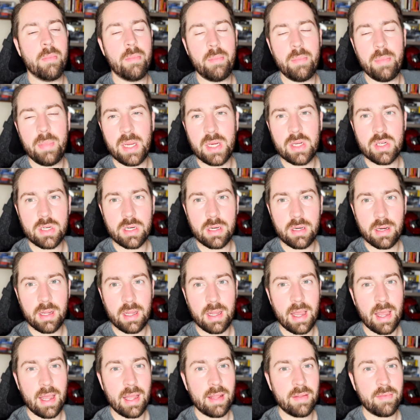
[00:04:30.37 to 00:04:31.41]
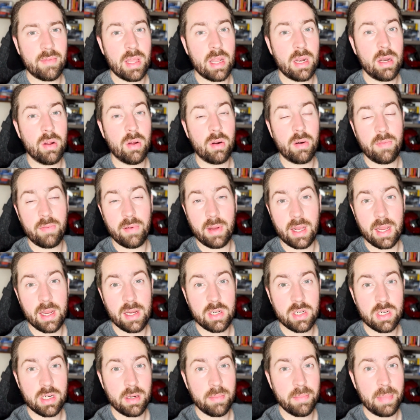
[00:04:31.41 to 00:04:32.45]
Be sure to have the
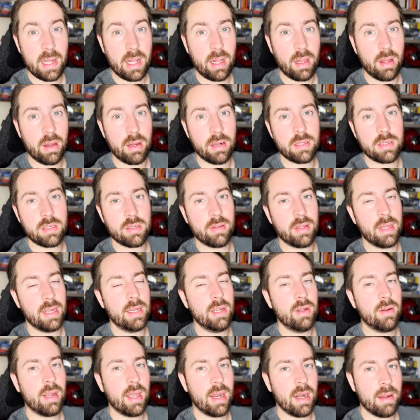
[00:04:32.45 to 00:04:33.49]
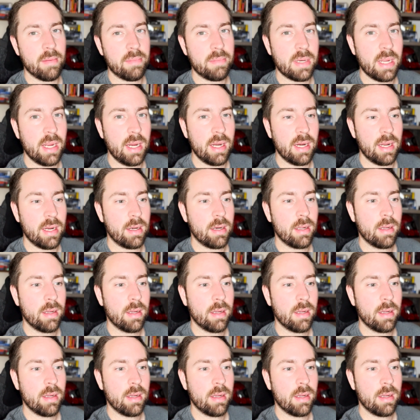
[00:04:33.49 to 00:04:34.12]
notification bell on so that you get updated.